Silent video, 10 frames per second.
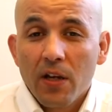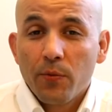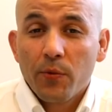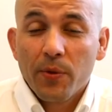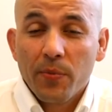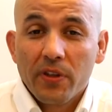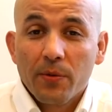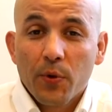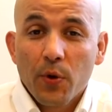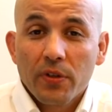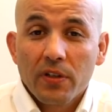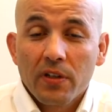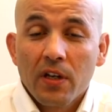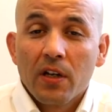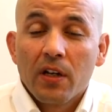and repeat the process
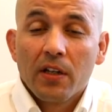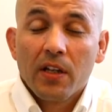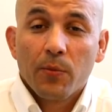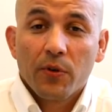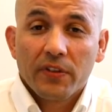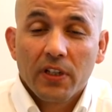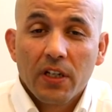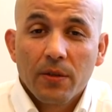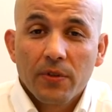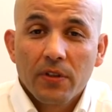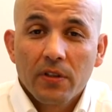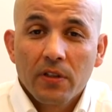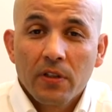a number of times.